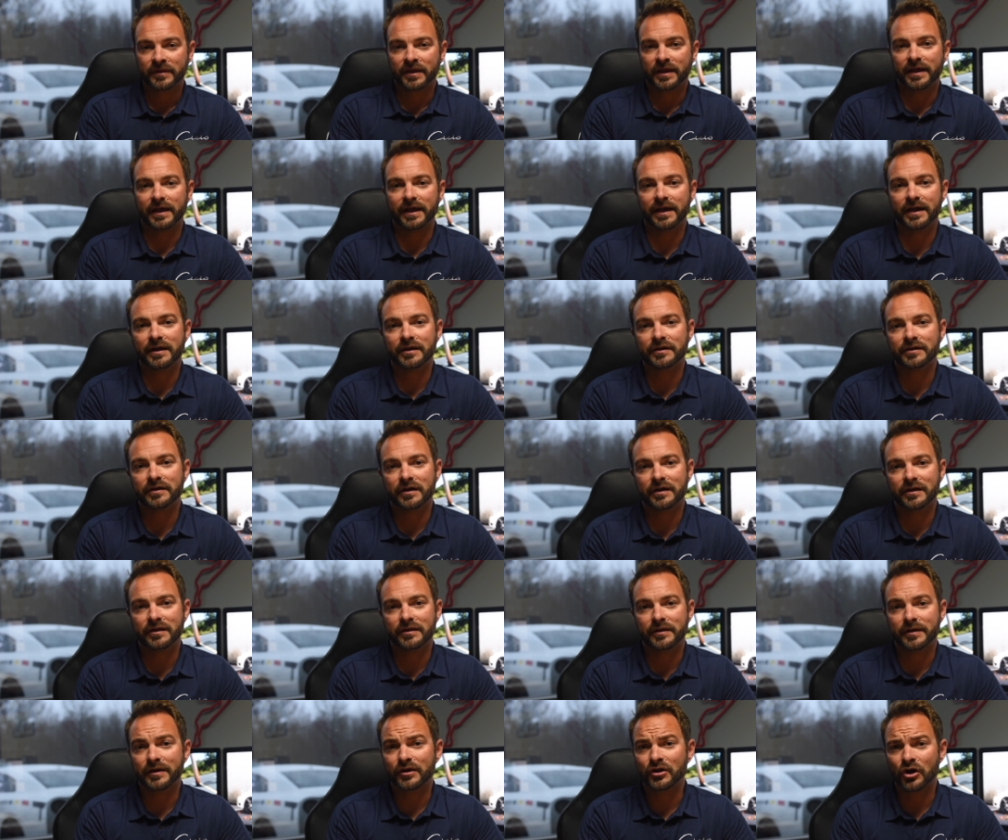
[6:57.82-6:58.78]
And
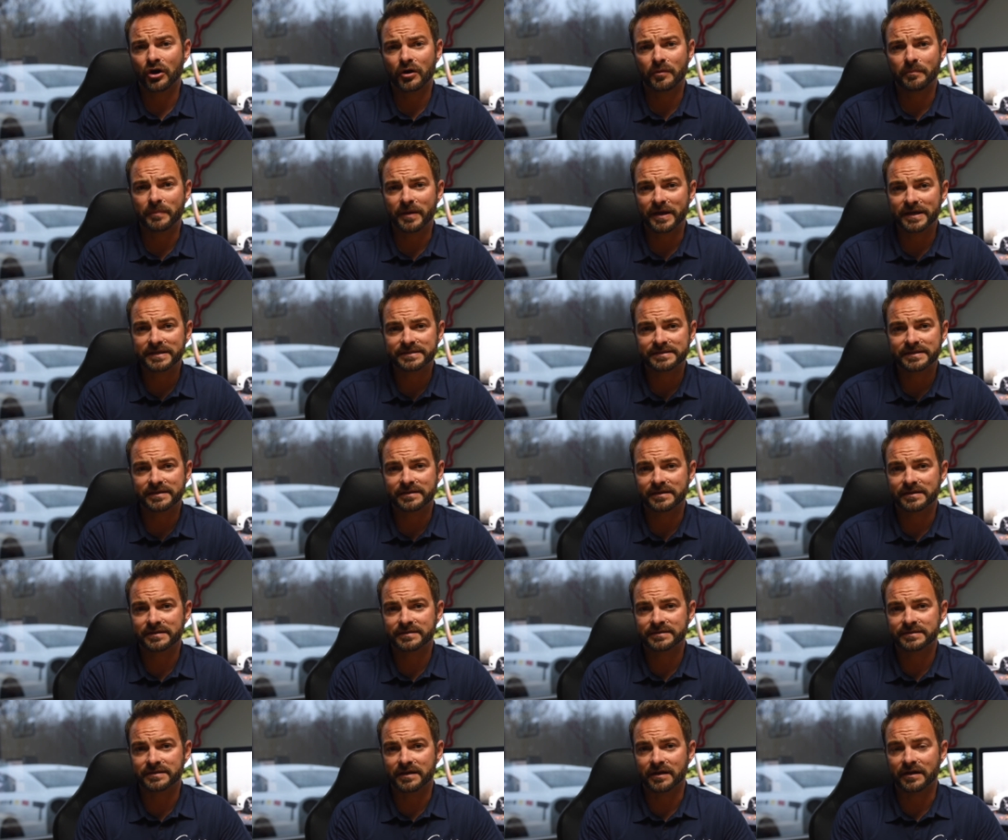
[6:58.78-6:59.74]
that car bested
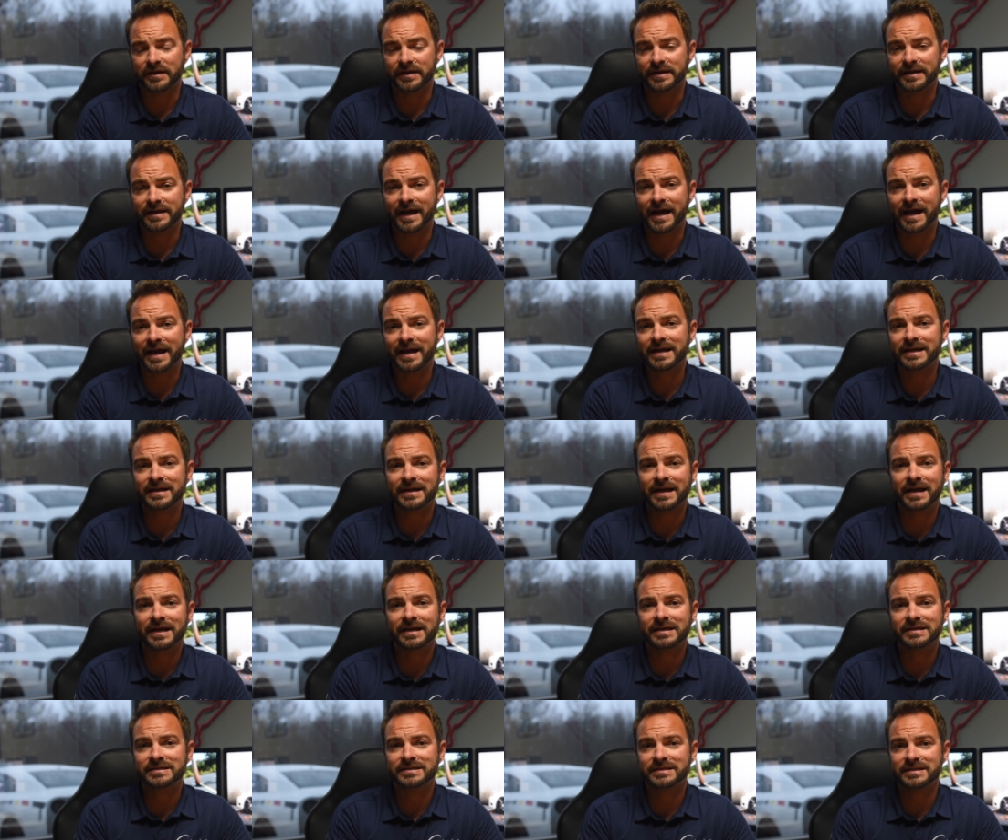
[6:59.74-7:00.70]
us
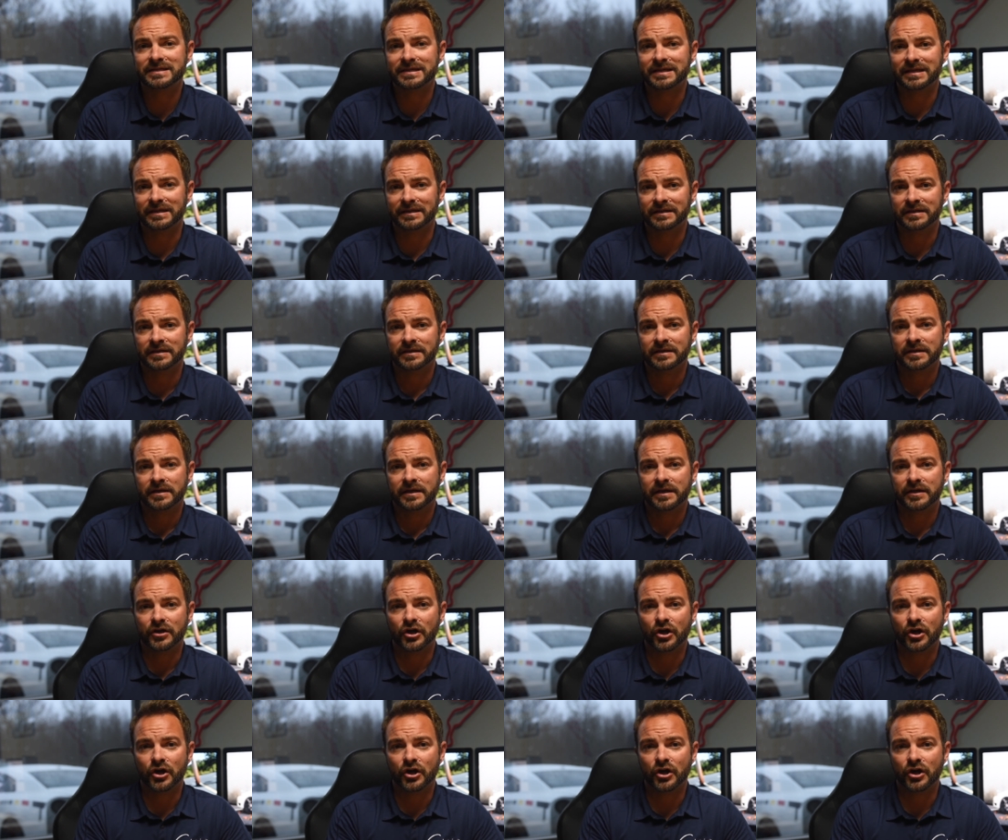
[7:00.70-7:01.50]
919 at